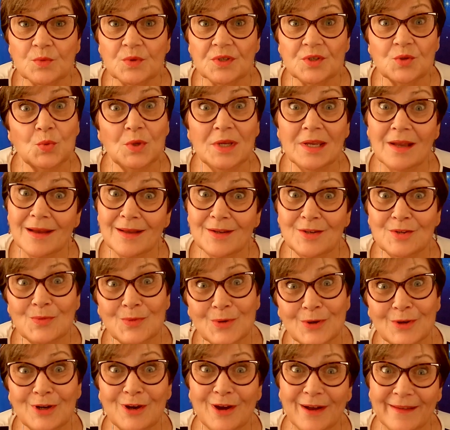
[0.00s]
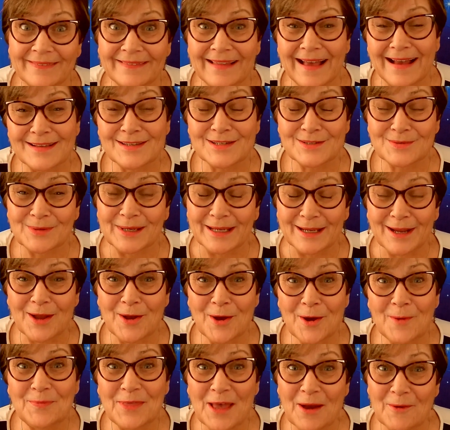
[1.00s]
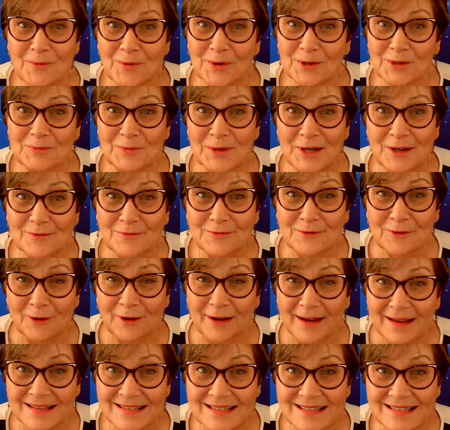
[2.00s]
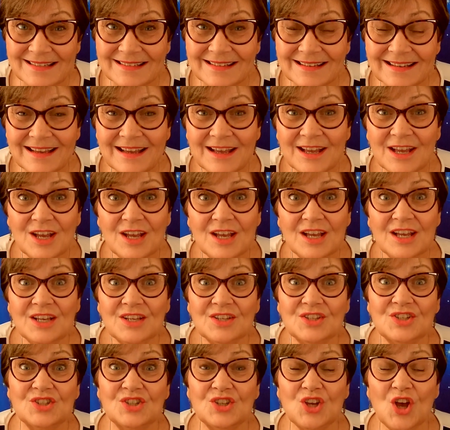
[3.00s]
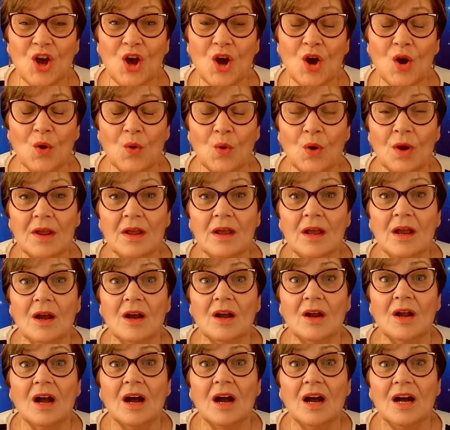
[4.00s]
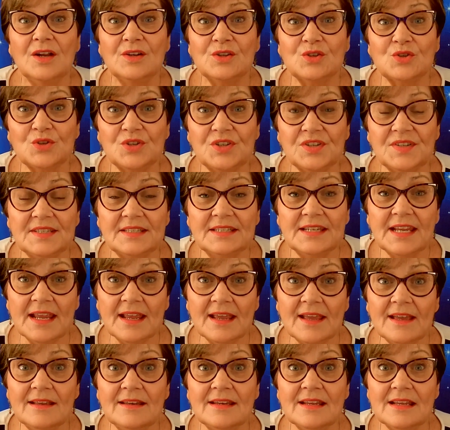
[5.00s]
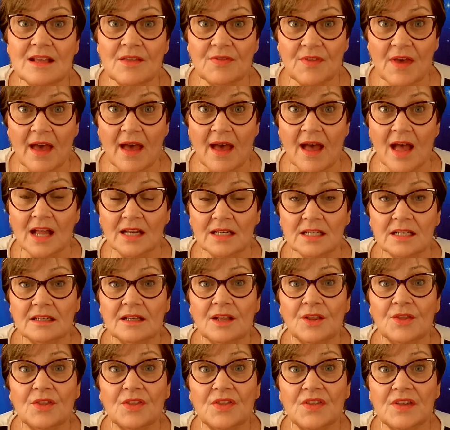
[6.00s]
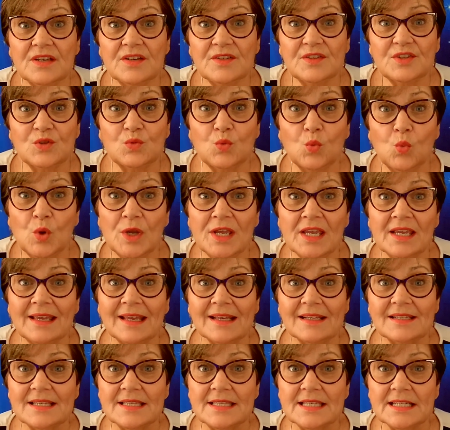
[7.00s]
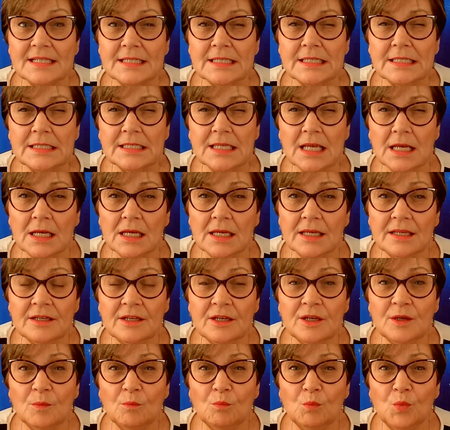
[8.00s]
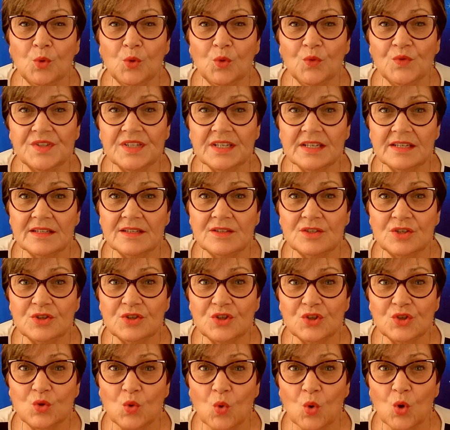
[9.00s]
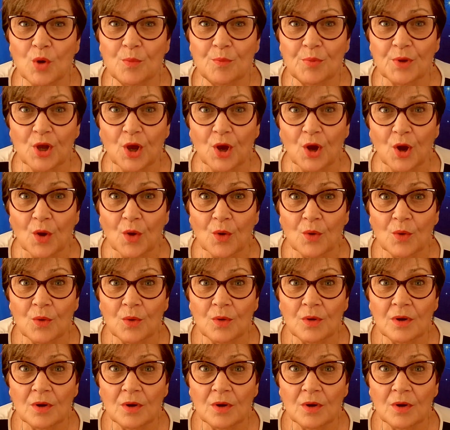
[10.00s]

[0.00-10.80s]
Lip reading: which we got to work on last week. I hope that worked well for us. So, understanding that this week as the sun moves into Scorpio,